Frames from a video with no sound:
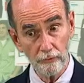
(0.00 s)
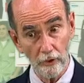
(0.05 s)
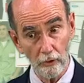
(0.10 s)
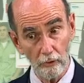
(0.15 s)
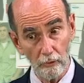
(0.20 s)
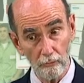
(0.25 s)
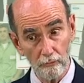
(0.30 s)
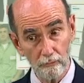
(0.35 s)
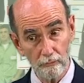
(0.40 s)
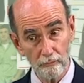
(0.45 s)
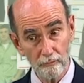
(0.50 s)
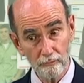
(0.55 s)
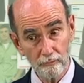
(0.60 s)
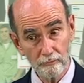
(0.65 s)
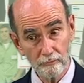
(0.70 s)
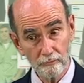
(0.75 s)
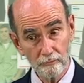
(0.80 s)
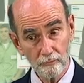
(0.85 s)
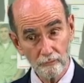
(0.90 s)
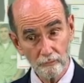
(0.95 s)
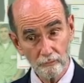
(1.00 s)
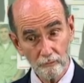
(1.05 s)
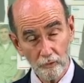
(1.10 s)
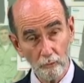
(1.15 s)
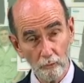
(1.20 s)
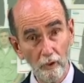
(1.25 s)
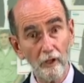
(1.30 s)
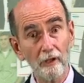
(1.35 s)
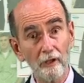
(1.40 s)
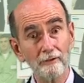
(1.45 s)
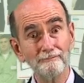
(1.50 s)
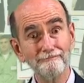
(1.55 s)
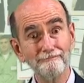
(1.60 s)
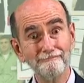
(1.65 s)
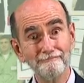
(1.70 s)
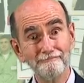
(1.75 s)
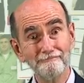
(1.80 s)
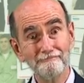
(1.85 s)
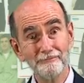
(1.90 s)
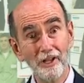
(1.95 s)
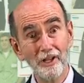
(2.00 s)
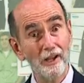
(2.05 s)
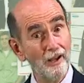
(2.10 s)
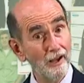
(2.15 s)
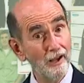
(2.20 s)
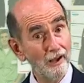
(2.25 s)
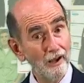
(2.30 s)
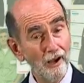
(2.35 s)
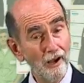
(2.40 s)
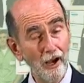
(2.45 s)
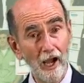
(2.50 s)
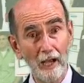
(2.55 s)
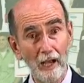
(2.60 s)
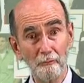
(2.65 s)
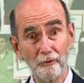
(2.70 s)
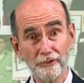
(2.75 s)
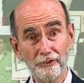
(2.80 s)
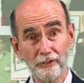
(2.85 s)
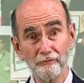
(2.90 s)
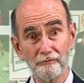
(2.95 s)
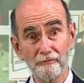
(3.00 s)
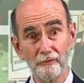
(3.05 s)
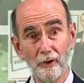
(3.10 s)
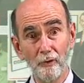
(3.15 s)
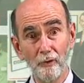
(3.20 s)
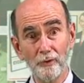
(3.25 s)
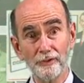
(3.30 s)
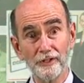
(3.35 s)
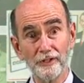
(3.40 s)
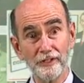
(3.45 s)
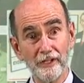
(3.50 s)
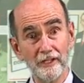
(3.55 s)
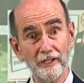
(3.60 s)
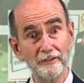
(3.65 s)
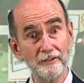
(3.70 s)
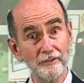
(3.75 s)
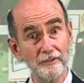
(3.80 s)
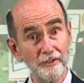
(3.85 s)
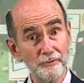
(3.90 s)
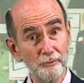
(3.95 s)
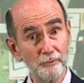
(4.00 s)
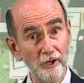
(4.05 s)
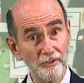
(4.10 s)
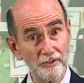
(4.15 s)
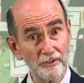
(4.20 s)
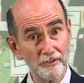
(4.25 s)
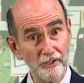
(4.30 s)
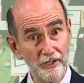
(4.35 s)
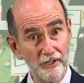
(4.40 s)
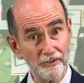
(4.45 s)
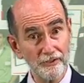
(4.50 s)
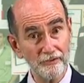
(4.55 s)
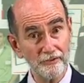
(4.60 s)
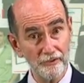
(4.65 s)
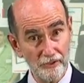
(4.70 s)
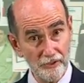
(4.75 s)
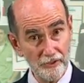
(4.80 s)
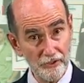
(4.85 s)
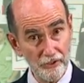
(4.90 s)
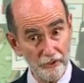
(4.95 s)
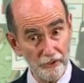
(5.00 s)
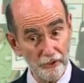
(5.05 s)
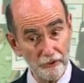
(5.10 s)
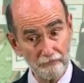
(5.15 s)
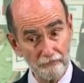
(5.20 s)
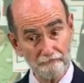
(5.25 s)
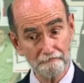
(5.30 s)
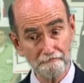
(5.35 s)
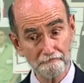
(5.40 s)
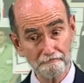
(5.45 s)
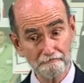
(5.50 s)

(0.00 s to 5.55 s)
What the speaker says: know. Well, I'm looking forward again to this presentation this year.